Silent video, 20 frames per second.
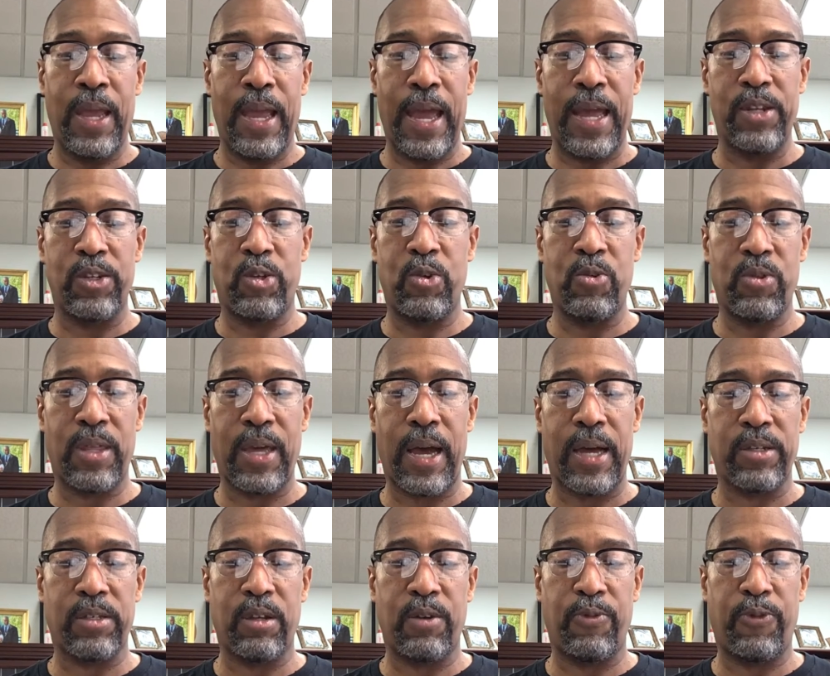and
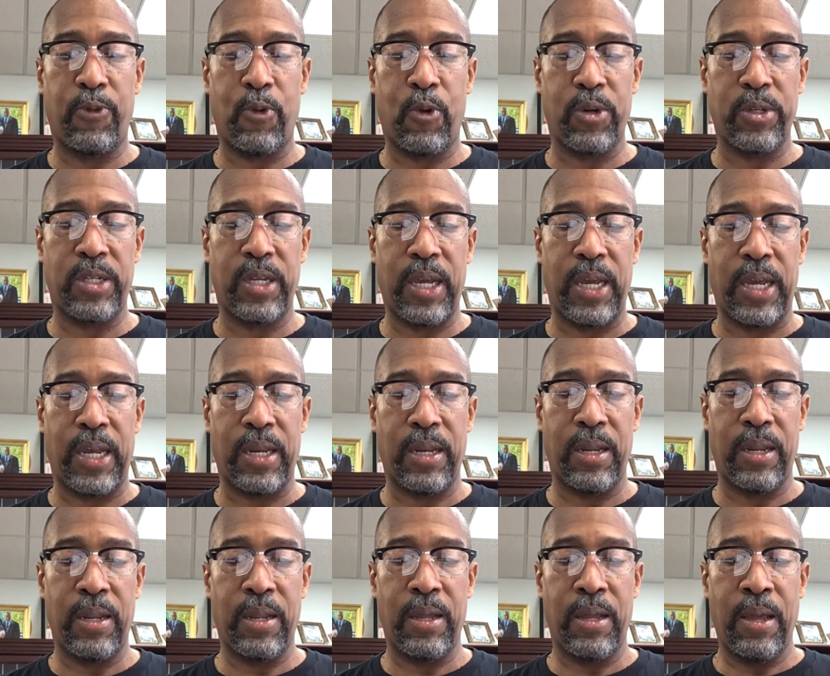2014.
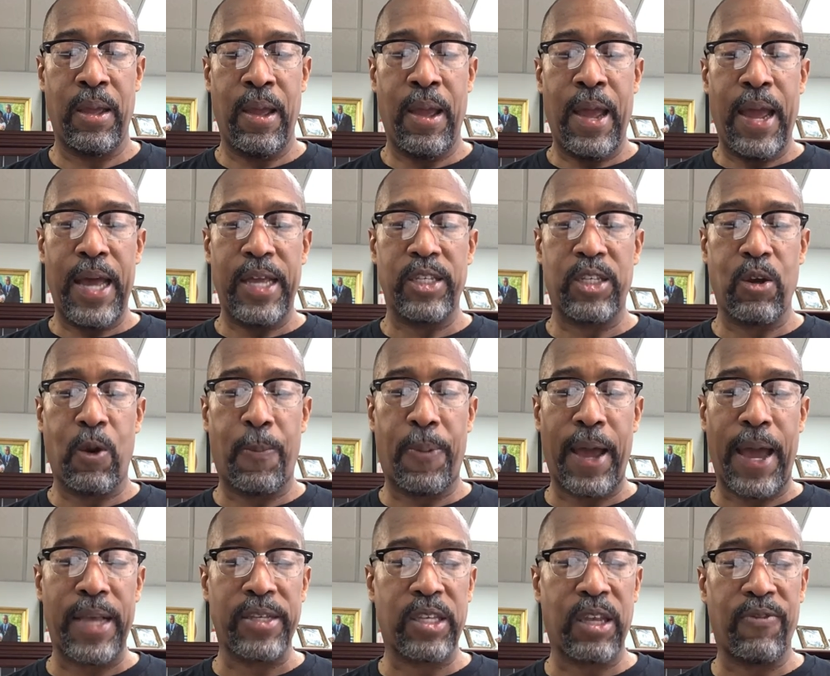And so
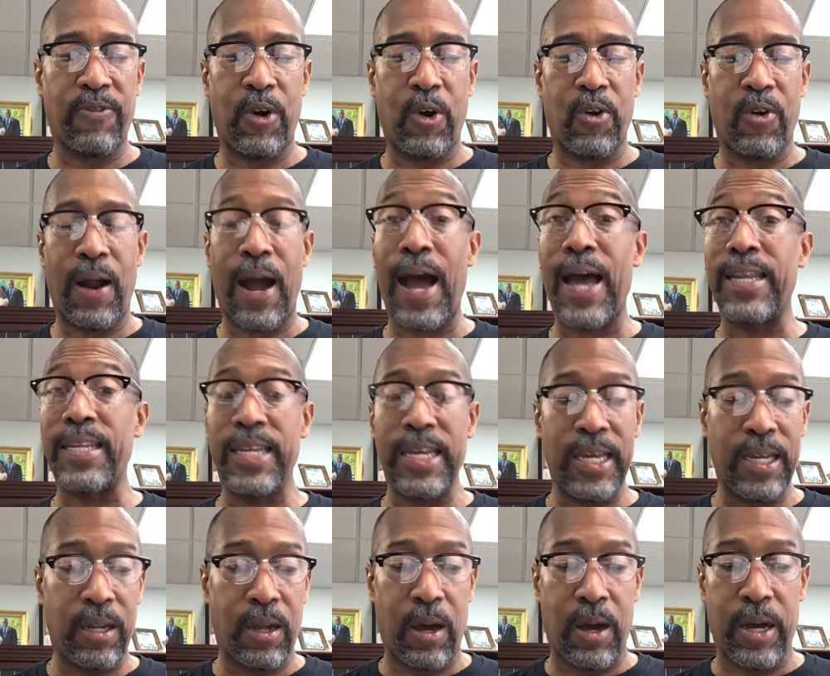passing voter ID
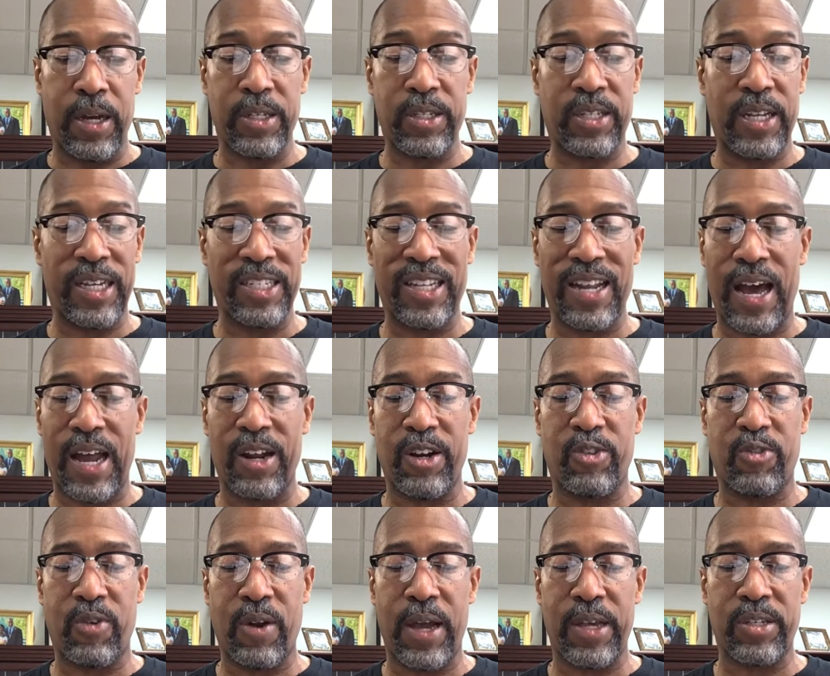laws does not
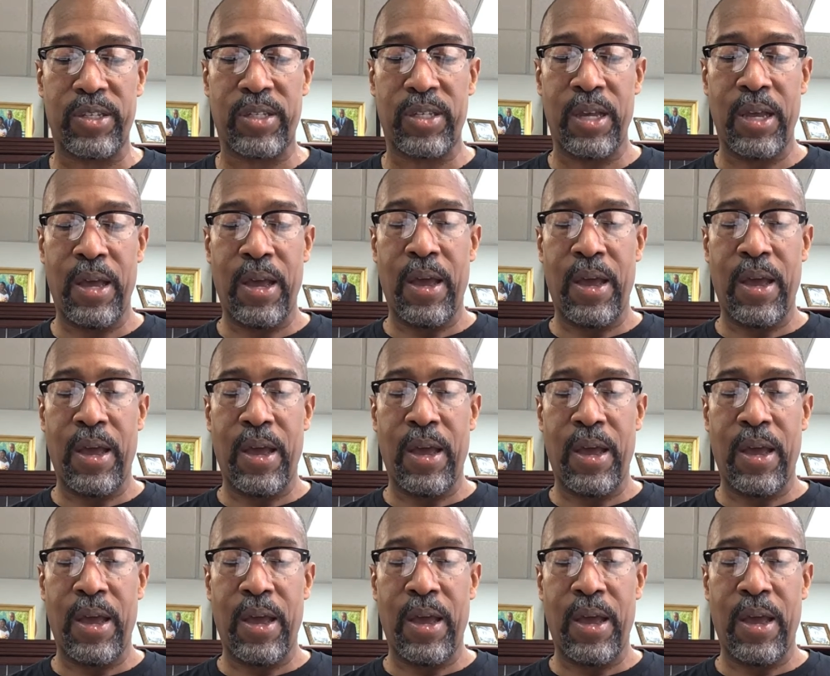address